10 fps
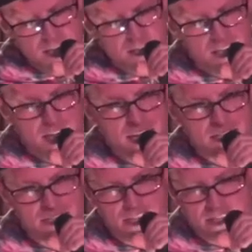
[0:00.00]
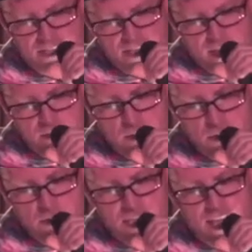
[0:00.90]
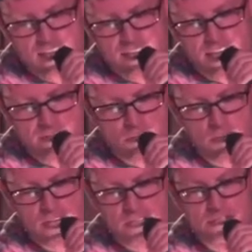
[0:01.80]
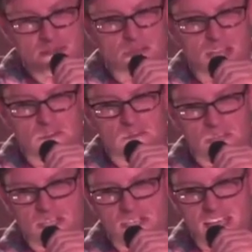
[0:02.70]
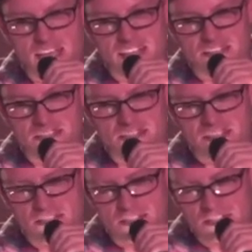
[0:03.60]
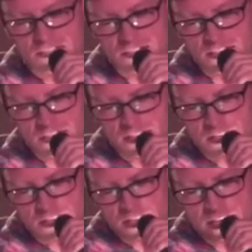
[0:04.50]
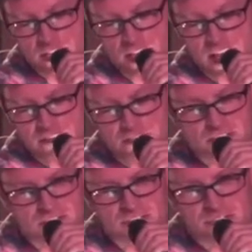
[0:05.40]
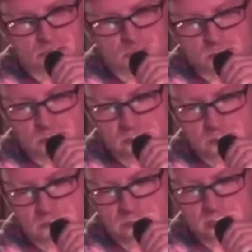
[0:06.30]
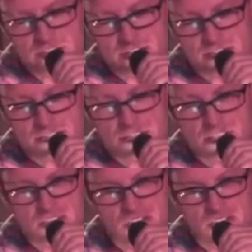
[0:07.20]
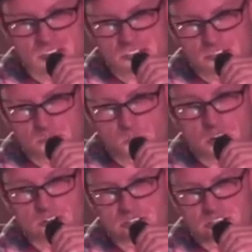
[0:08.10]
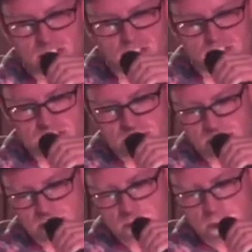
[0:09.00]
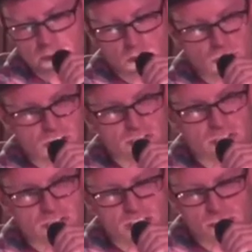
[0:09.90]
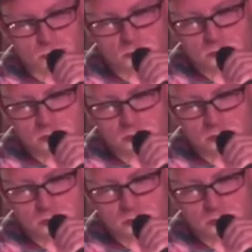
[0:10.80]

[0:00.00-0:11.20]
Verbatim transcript: the guys like signposts handing out directions without being asked, and the laughter that's drawn on our faces, watercolors that spill across the table.